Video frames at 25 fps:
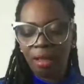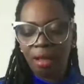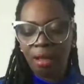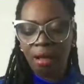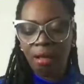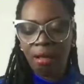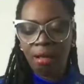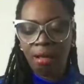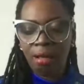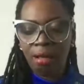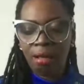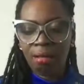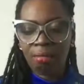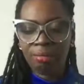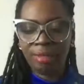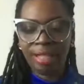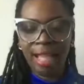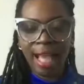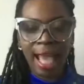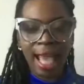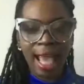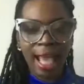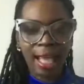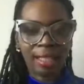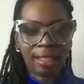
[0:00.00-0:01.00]

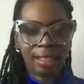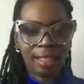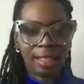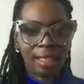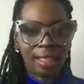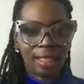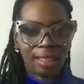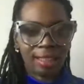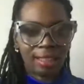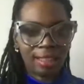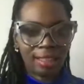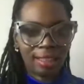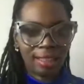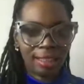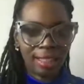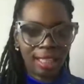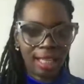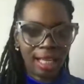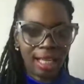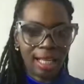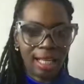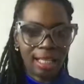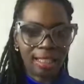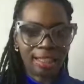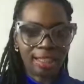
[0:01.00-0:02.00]
that
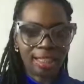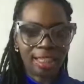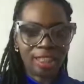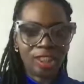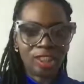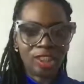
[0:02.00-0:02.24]
she does.